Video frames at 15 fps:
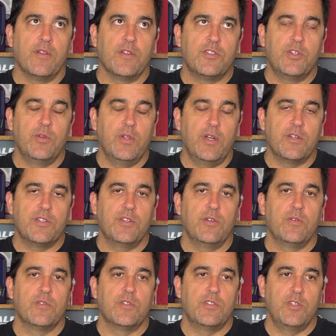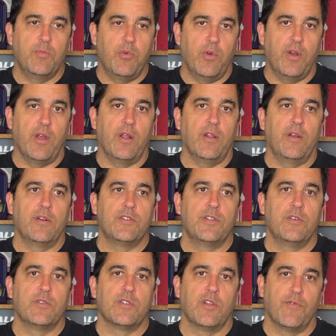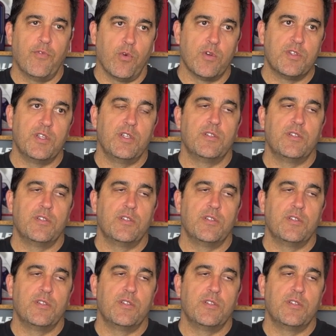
2-liter tunes, the 2.9-liter tunes, and the 4C